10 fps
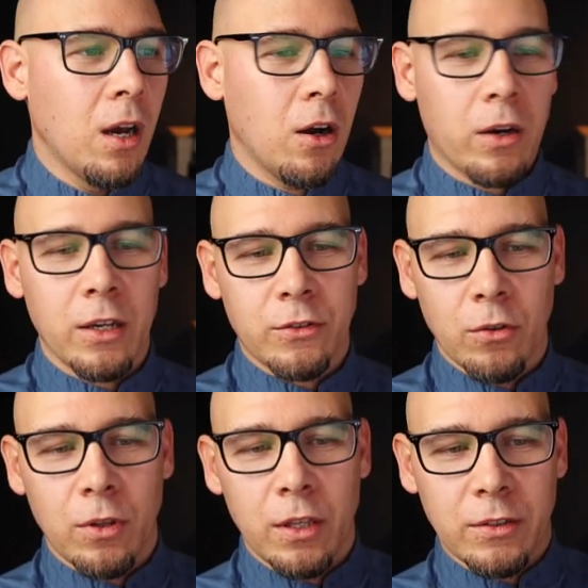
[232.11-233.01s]
Okay, so
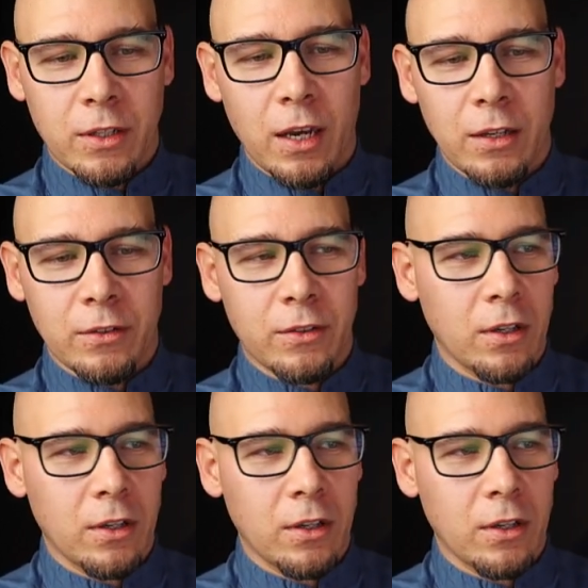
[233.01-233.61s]
in this case,